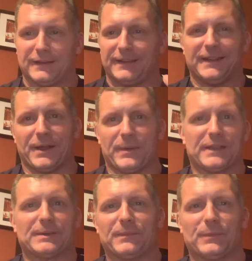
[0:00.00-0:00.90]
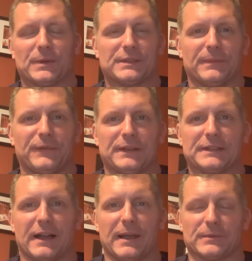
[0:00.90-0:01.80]
we had some fun
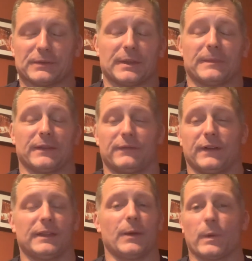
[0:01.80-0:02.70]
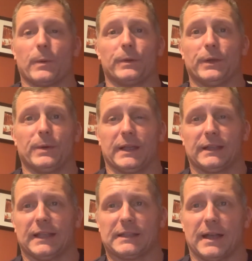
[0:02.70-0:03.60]
times or something fun that we were doing at
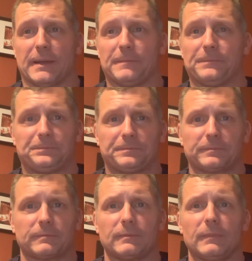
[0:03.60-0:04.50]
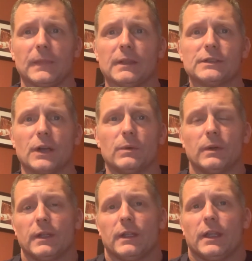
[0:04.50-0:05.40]
that time. So,
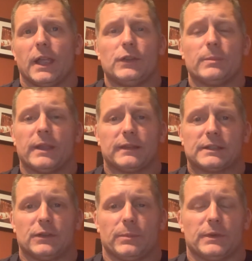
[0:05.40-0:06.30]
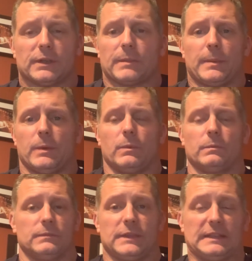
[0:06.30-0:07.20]
and you might listen to your music maybe
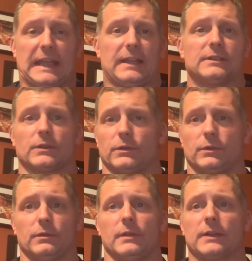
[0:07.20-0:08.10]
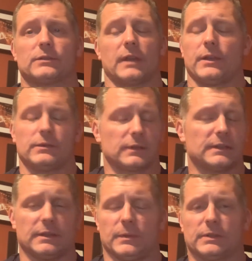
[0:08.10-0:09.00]
to dance, or I always
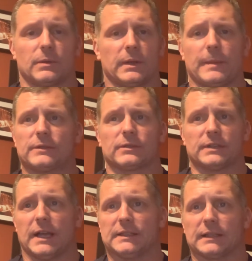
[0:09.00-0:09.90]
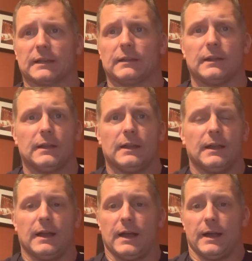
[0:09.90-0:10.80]
listen to music when I'm exercising.
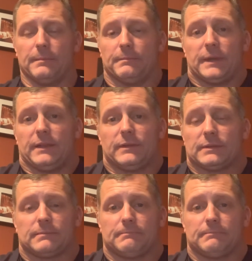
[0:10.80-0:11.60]
But even